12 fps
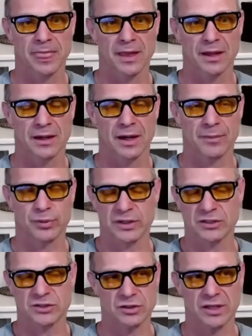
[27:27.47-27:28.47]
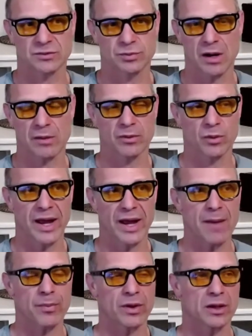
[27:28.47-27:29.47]
I'm pretty sure that's probably what
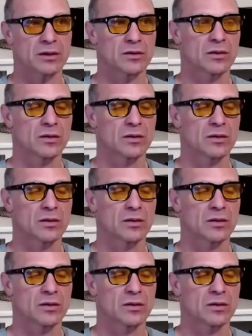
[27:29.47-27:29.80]
happened.